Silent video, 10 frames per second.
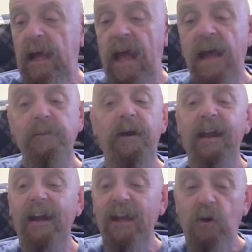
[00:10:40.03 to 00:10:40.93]
Anybody
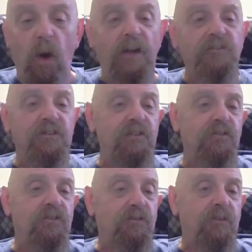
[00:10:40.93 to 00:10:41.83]
got any questions?